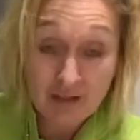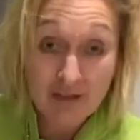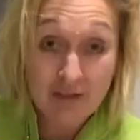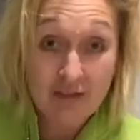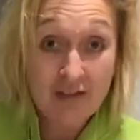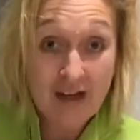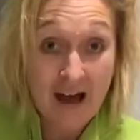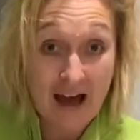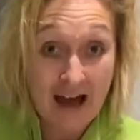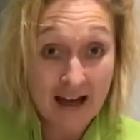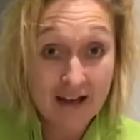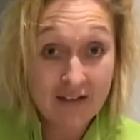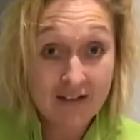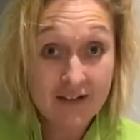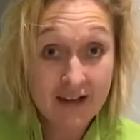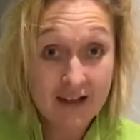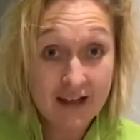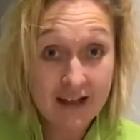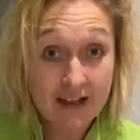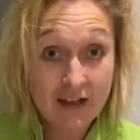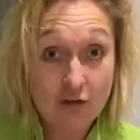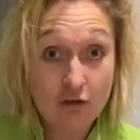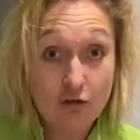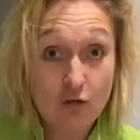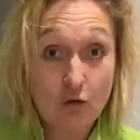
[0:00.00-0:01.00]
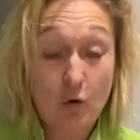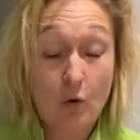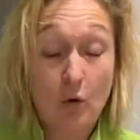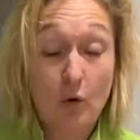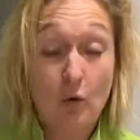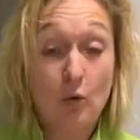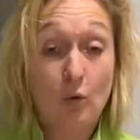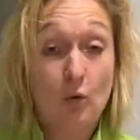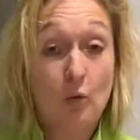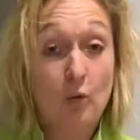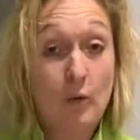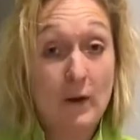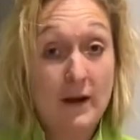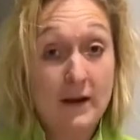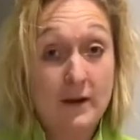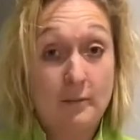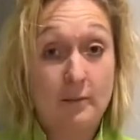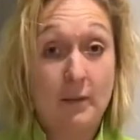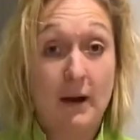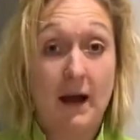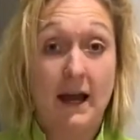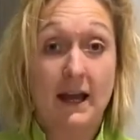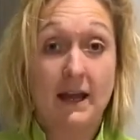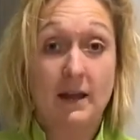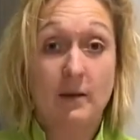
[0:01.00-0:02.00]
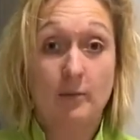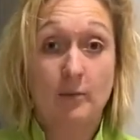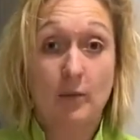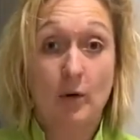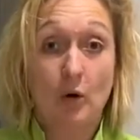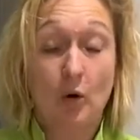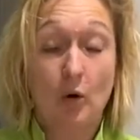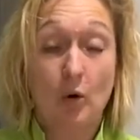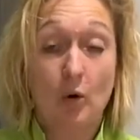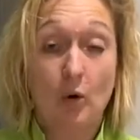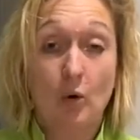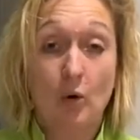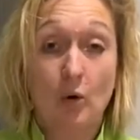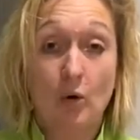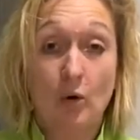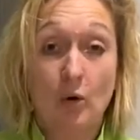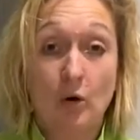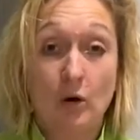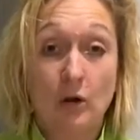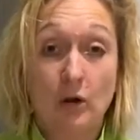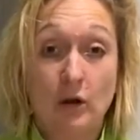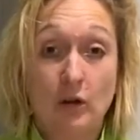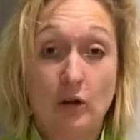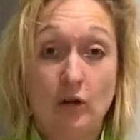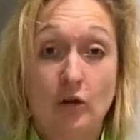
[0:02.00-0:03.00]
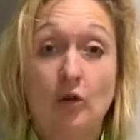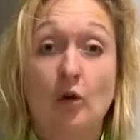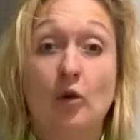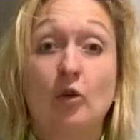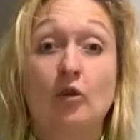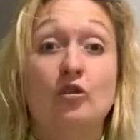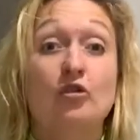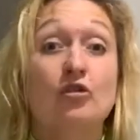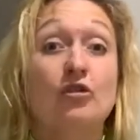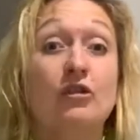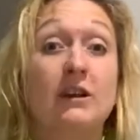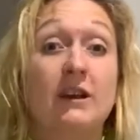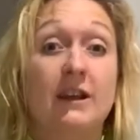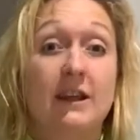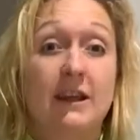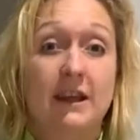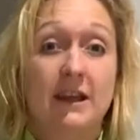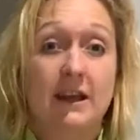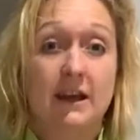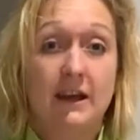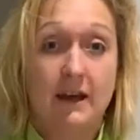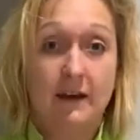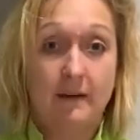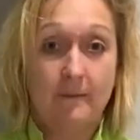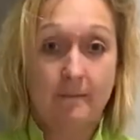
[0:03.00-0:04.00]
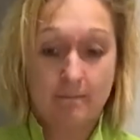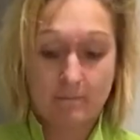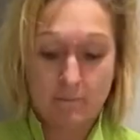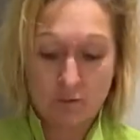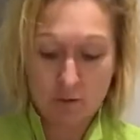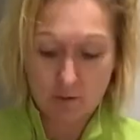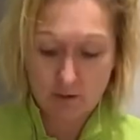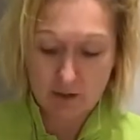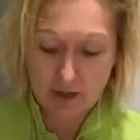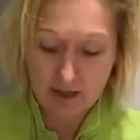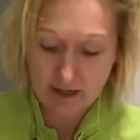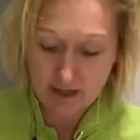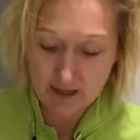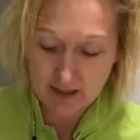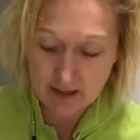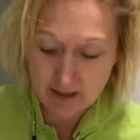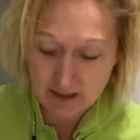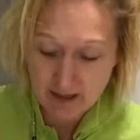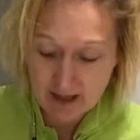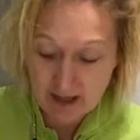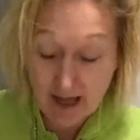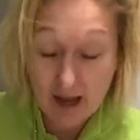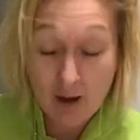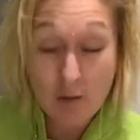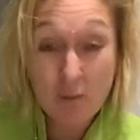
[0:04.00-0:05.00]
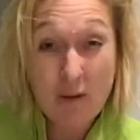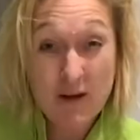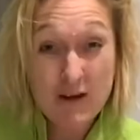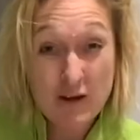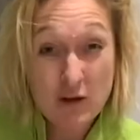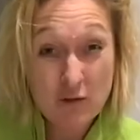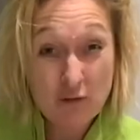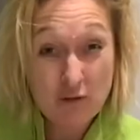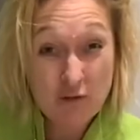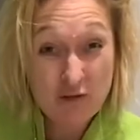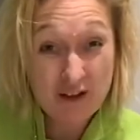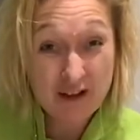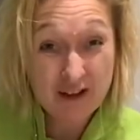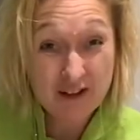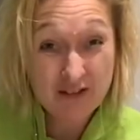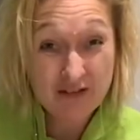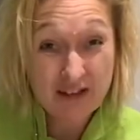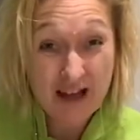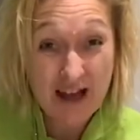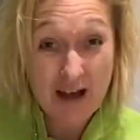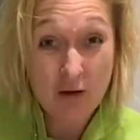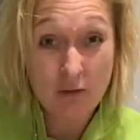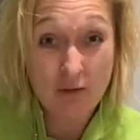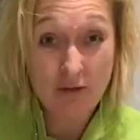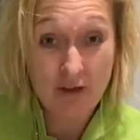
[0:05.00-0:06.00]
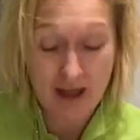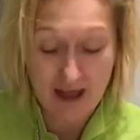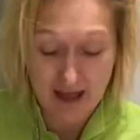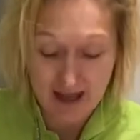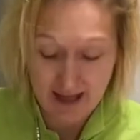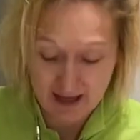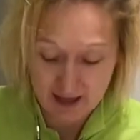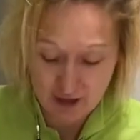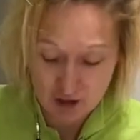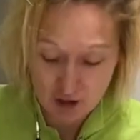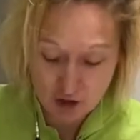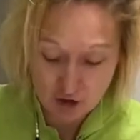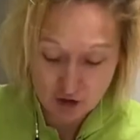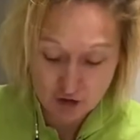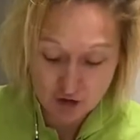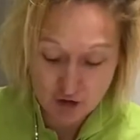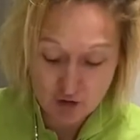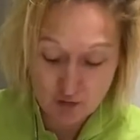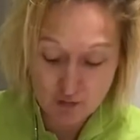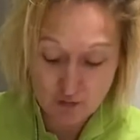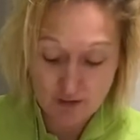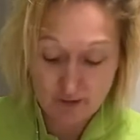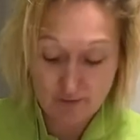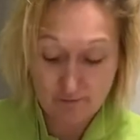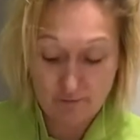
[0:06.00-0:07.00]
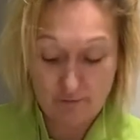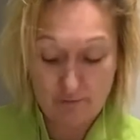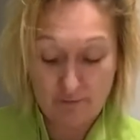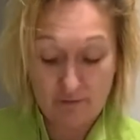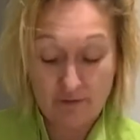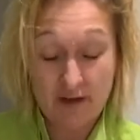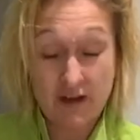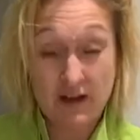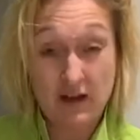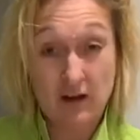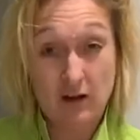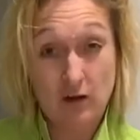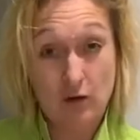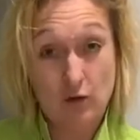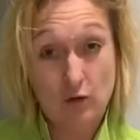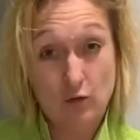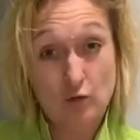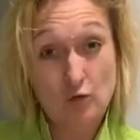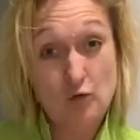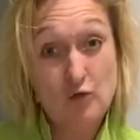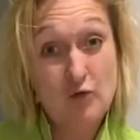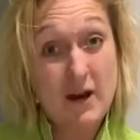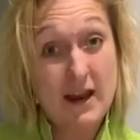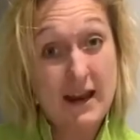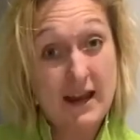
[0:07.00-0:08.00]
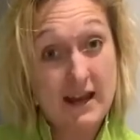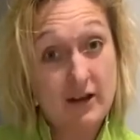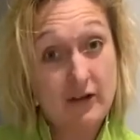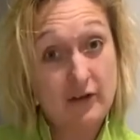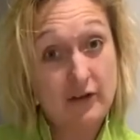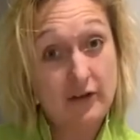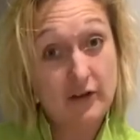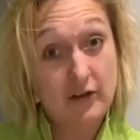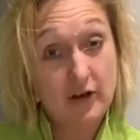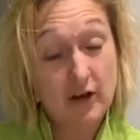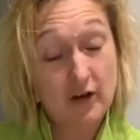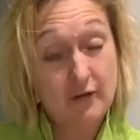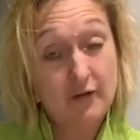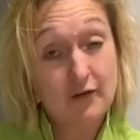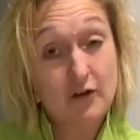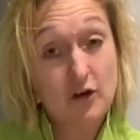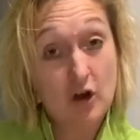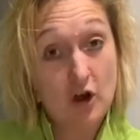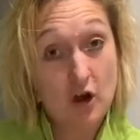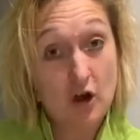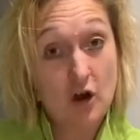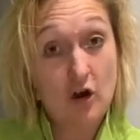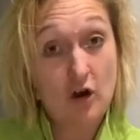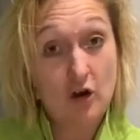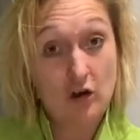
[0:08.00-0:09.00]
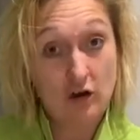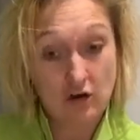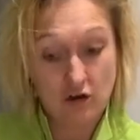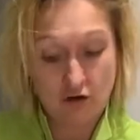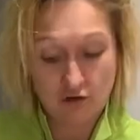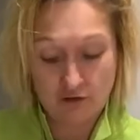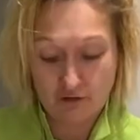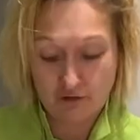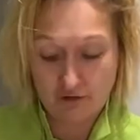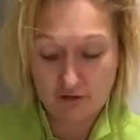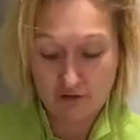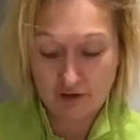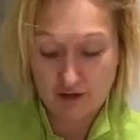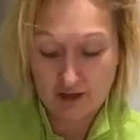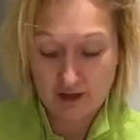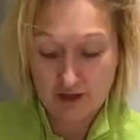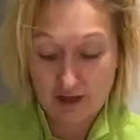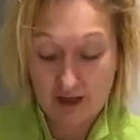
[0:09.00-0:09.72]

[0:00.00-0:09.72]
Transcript: That is your windpipe or your trachea, okay? And when you feel down there, you can feel rings of cartilage.